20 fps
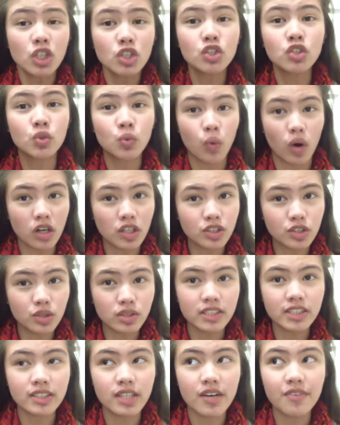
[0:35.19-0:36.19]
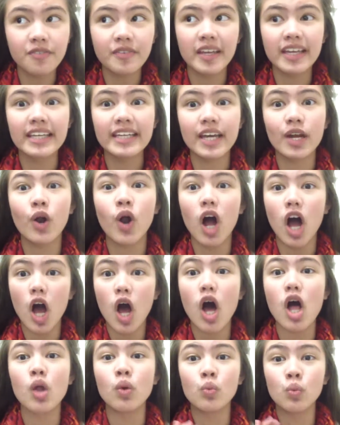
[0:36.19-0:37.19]
drugstore stuff can get
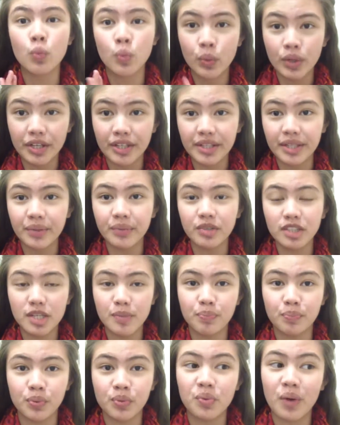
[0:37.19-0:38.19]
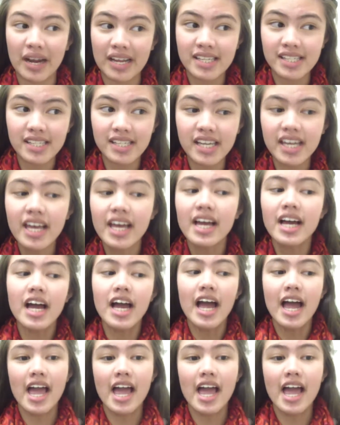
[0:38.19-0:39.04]
really, really pricey.